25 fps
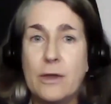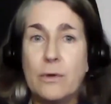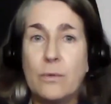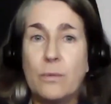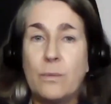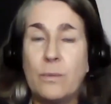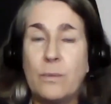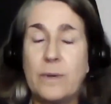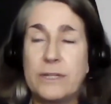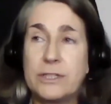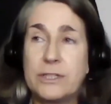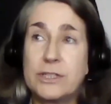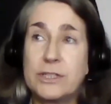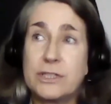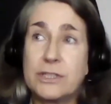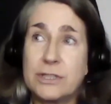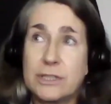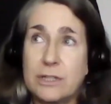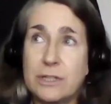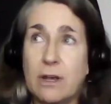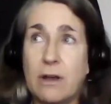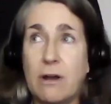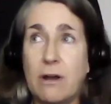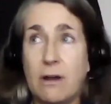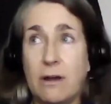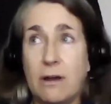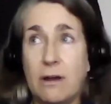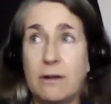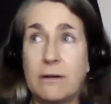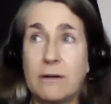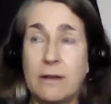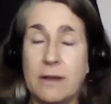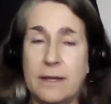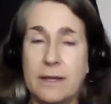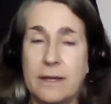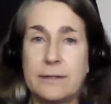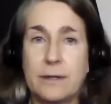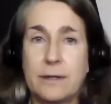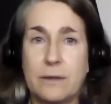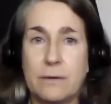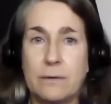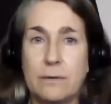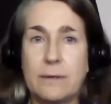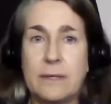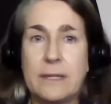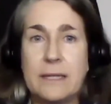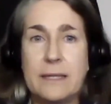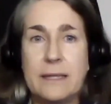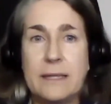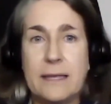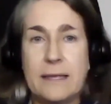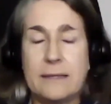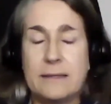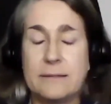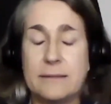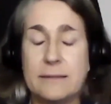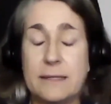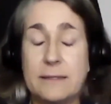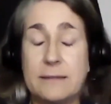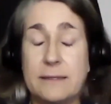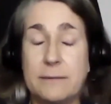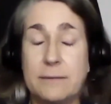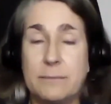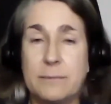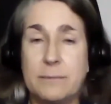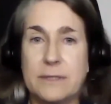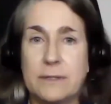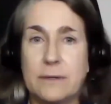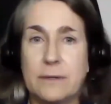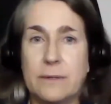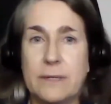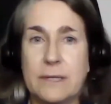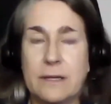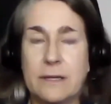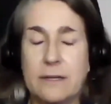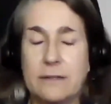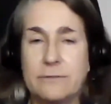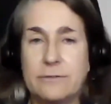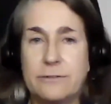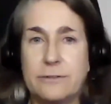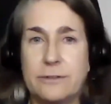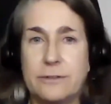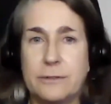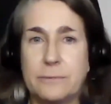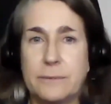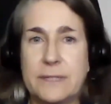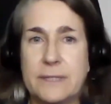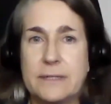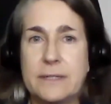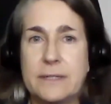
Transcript: which are ongoing, and they've been going on for what,